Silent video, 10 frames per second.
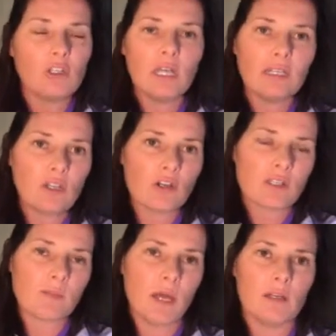letting her
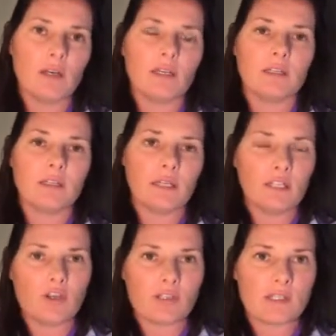smell it and
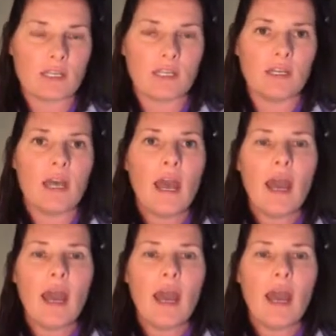letting her see it